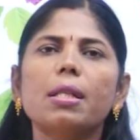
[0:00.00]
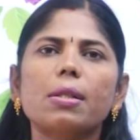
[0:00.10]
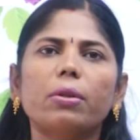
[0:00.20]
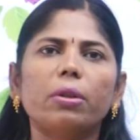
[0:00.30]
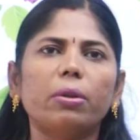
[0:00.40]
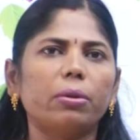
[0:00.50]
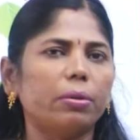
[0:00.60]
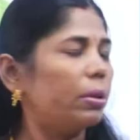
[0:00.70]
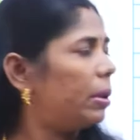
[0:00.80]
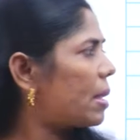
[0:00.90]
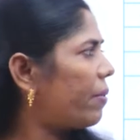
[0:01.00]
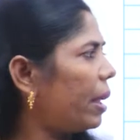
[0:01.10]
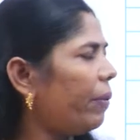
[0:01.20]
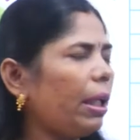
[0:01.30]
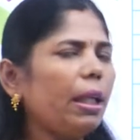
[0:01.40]
So this is a
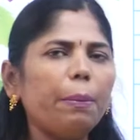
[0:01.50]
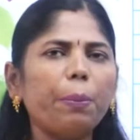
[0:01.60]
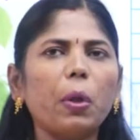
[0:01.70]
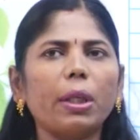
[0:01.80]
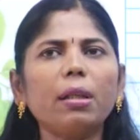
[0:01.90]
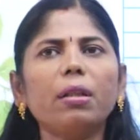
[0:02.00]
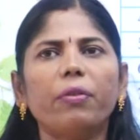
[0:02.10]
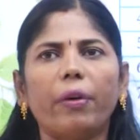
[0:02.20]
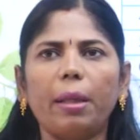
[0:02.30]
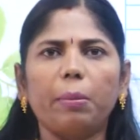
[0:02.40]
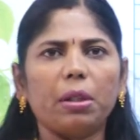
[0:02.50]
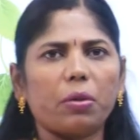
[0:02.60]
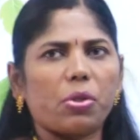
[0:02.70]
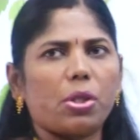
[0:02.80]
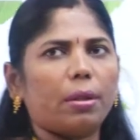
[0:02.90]
very important 5 mark
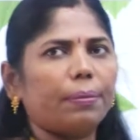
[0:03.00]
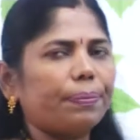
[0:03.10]
question.